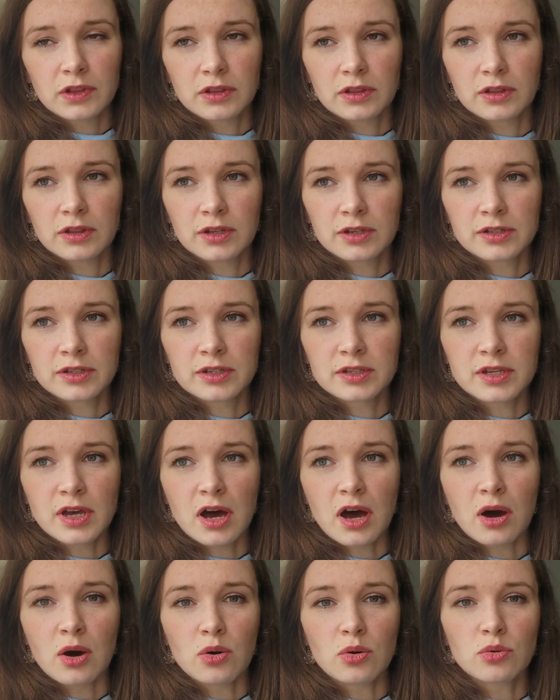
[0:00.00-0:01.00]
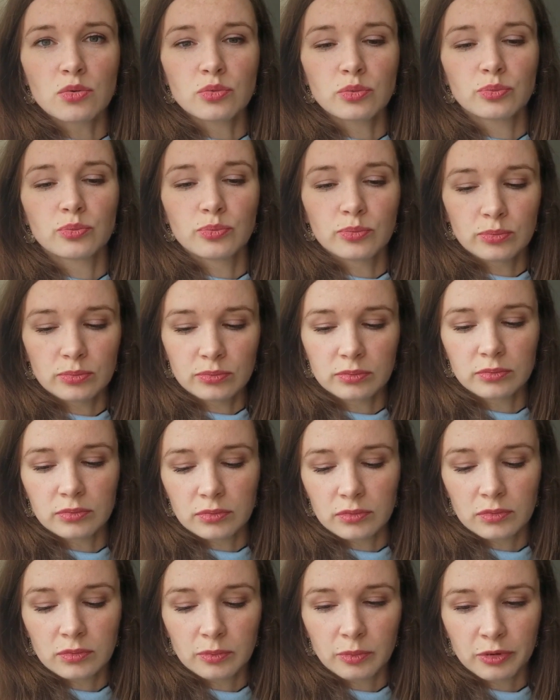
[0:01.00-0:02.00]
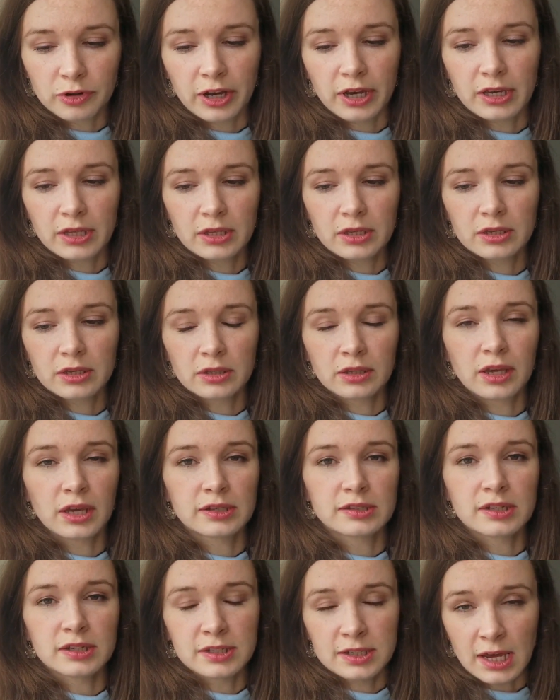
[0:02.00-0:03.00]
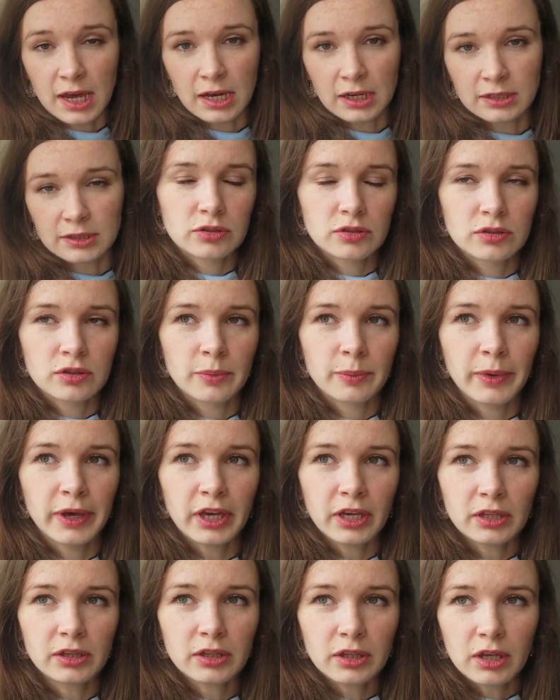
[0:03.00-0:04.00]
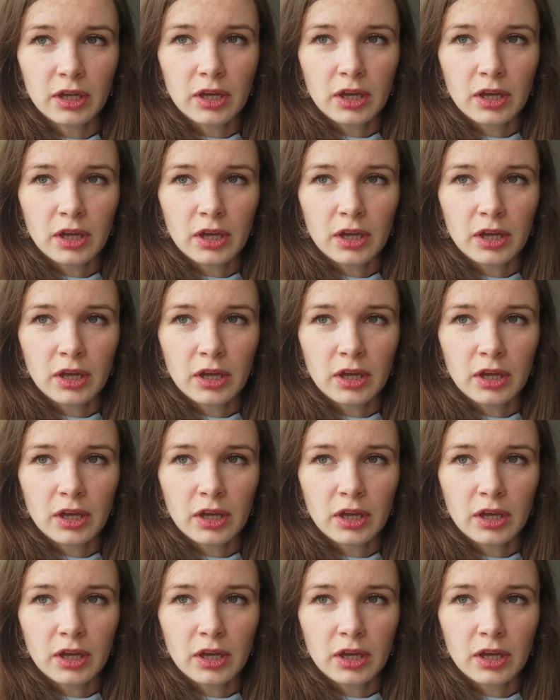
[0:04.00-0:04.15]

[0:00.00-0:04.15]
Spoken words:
is how brain can get attacked. The main